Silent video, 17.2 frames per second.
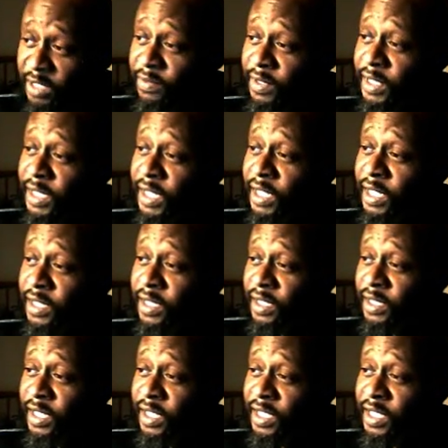this so
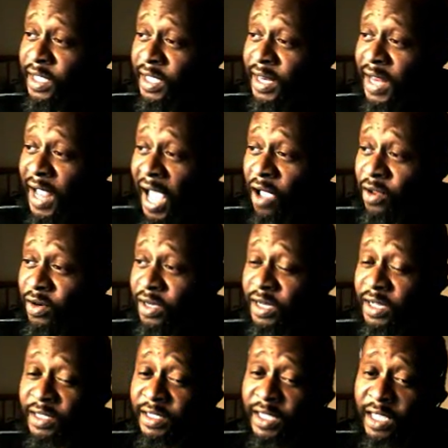interesting is
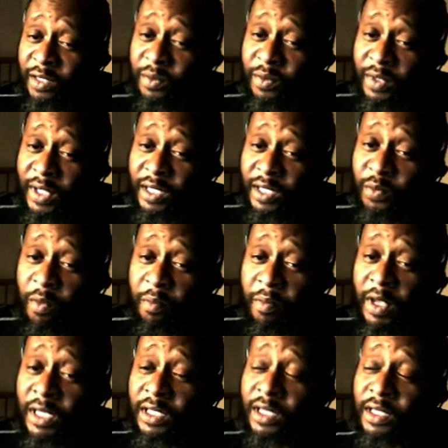to listen to
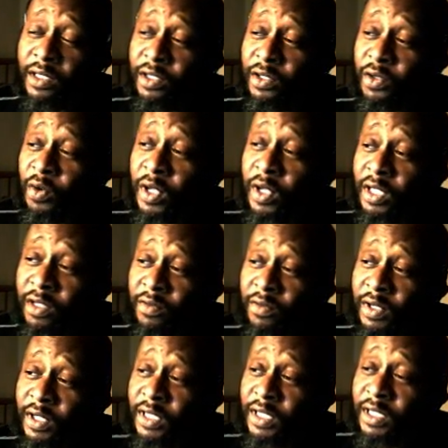them lie.
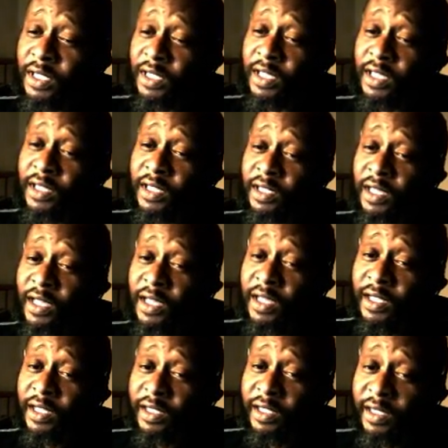Like to listen to
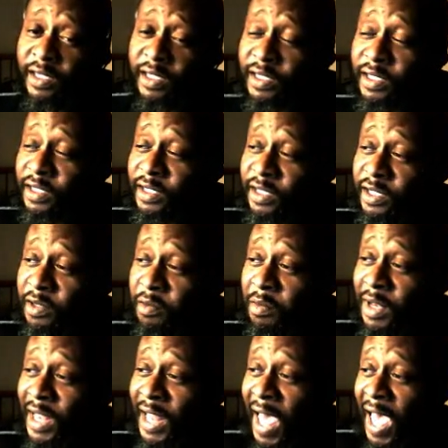somebody lie for an
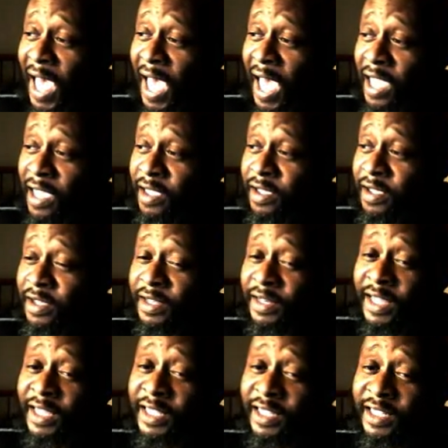hour,
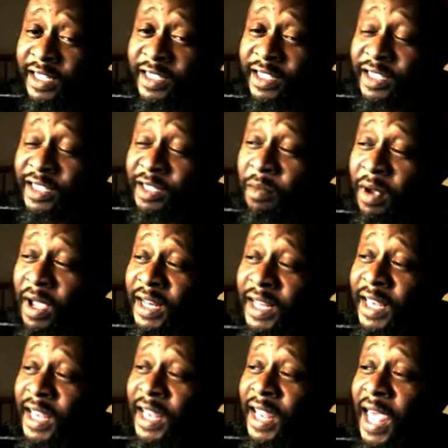it,
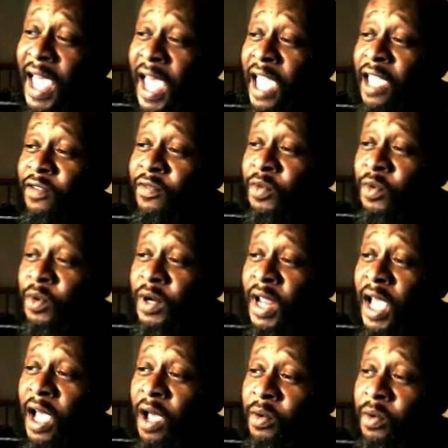and
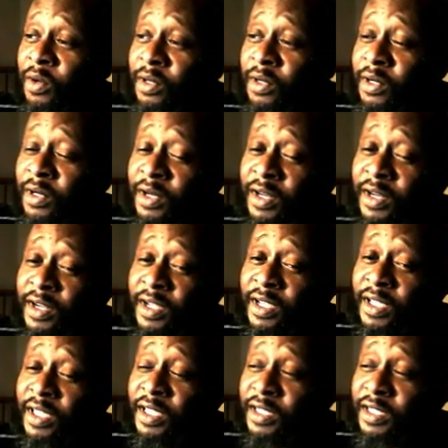watch somebody
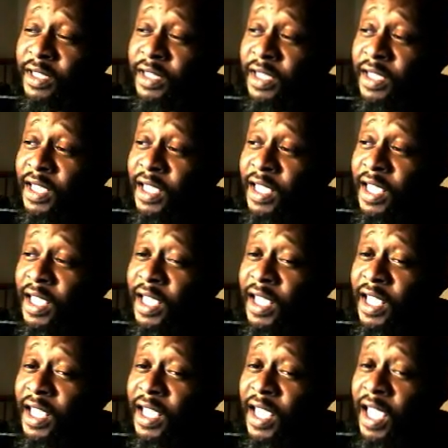knowing it
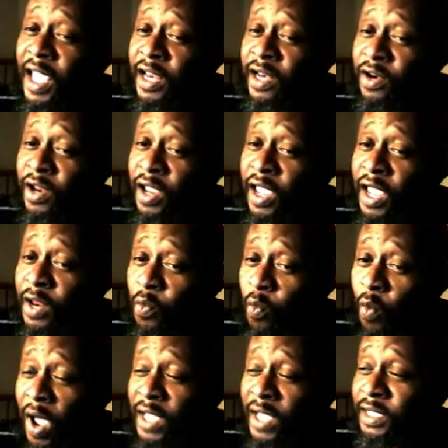it's
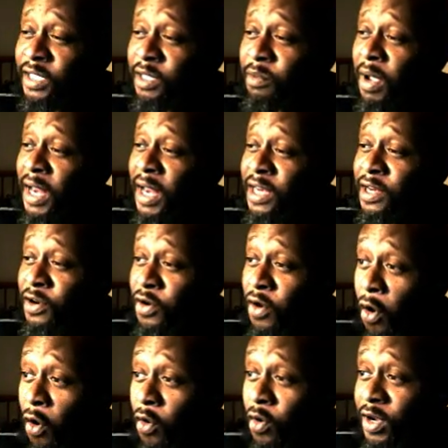very entertaining.
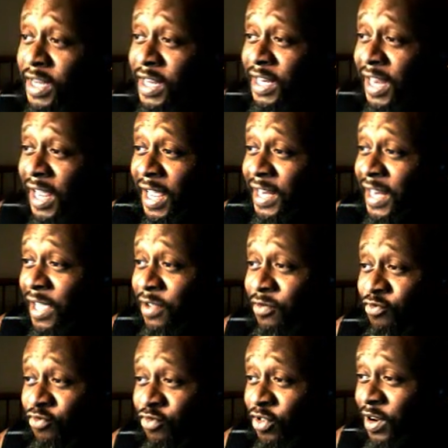It's just very
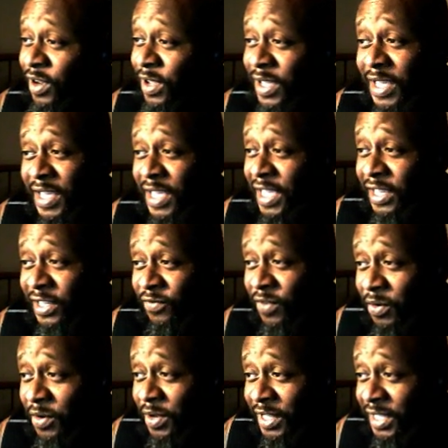entertaining.
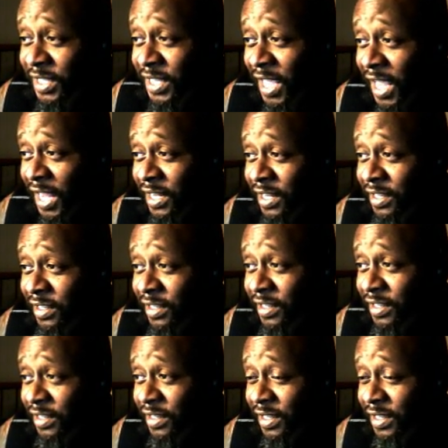You know what I'm saying?